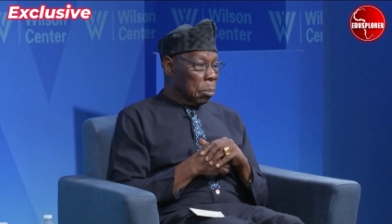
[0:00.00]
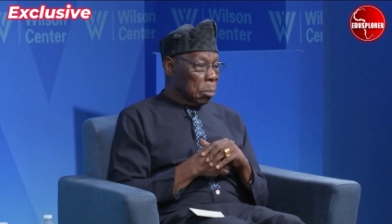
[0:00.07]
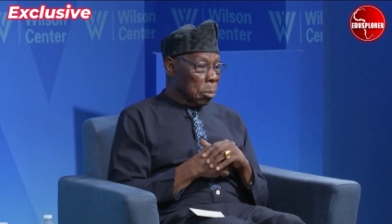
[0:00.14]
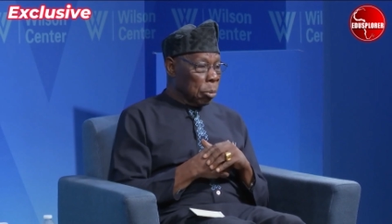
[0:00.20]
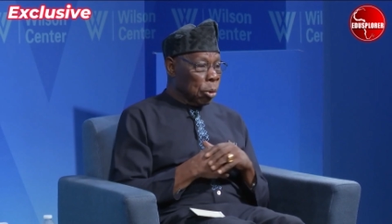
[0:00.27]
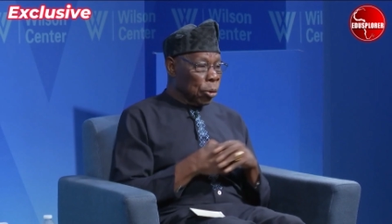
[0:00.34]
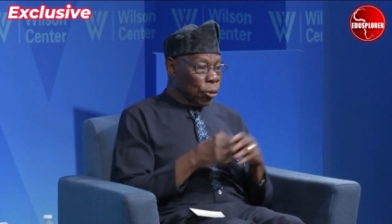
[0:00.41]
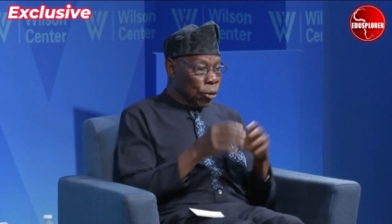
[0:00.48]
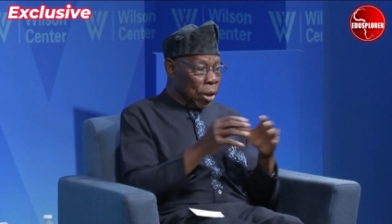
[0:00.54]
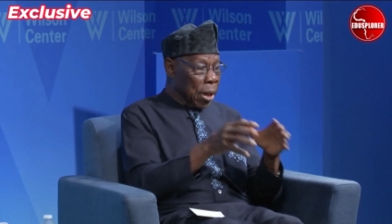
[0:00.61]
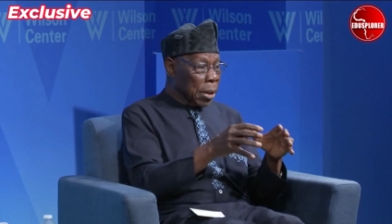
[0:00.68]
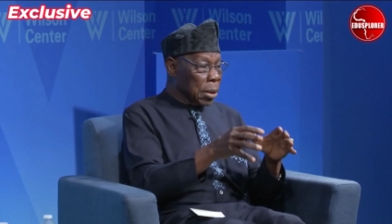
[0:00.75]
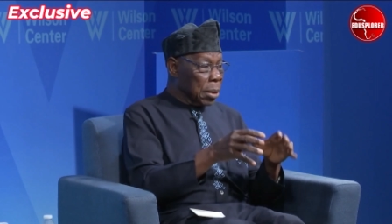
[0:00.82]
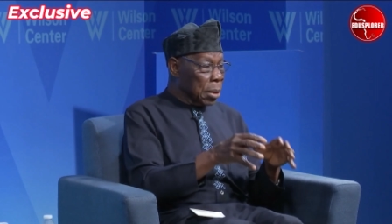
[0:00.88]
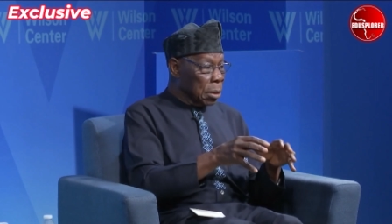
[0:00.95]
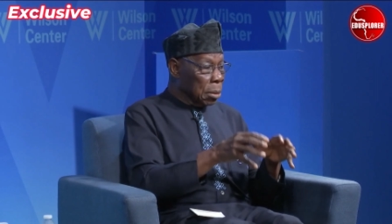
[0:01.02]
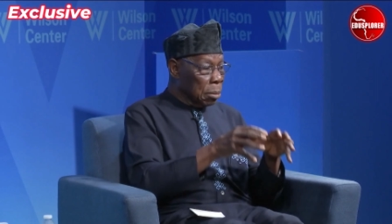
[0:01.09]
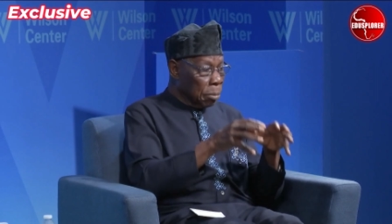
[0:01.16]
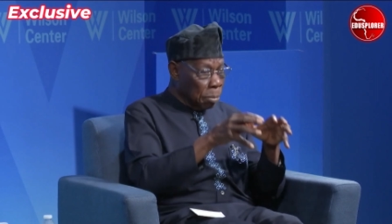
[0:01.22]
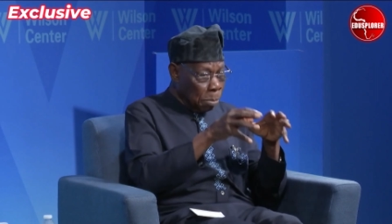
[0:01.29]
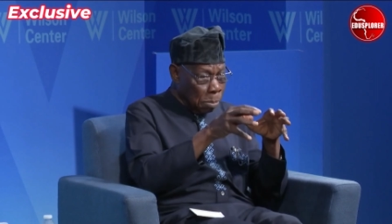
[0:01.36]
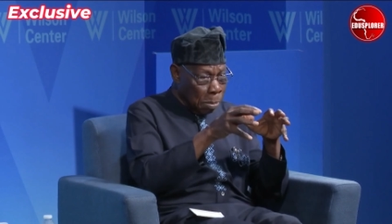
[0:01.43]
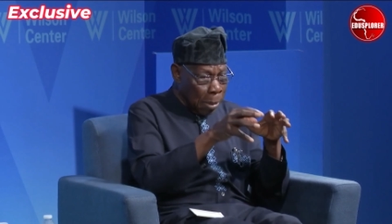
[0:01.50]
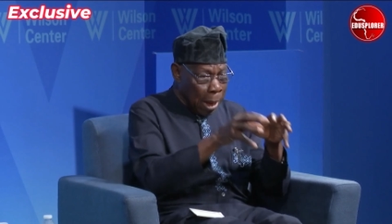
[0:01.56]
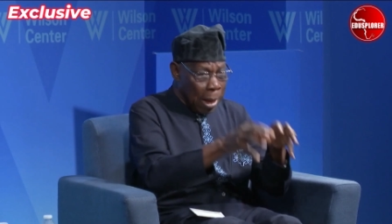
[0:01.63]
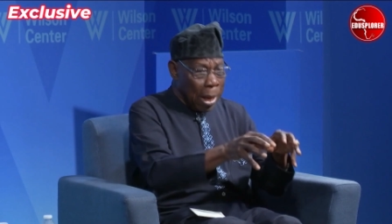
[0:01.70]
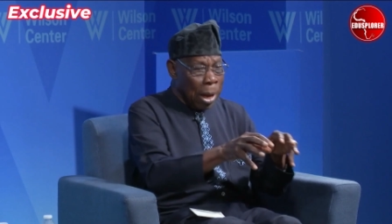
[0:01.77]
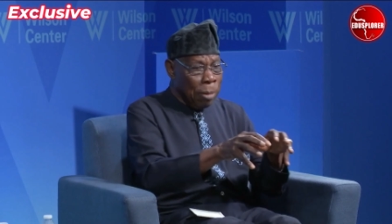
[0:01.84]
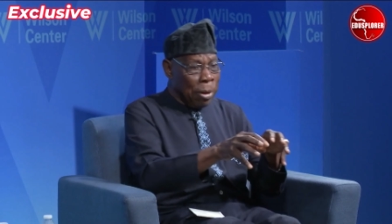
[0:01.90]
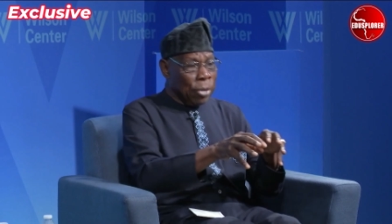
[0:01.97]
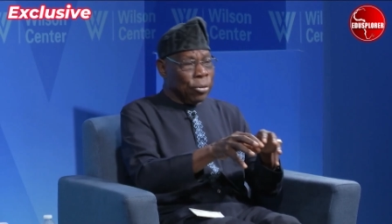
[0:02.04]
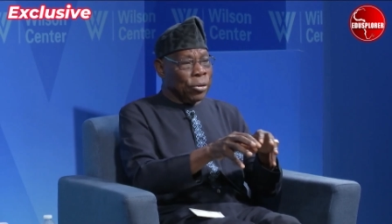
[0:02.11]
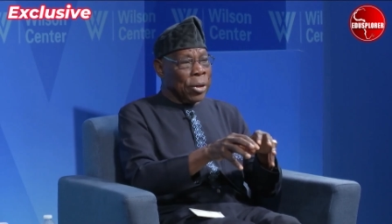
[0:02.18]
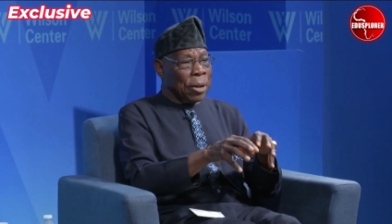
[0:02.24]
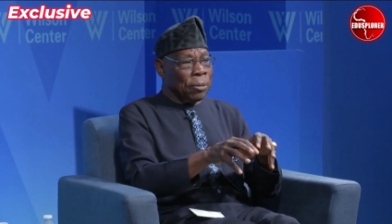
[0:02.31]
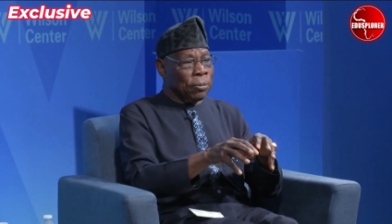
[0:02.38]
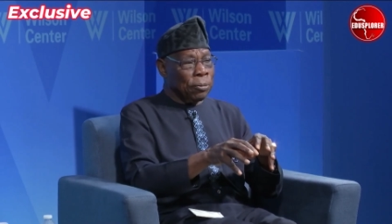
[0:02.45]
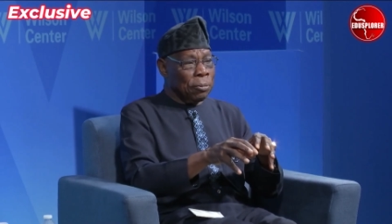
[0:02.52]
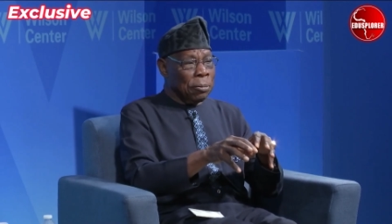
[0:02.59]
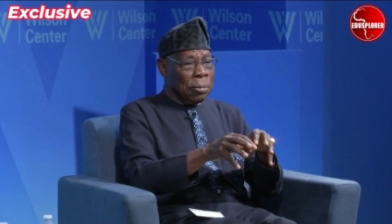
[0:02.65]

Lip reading: We said, by ourselves,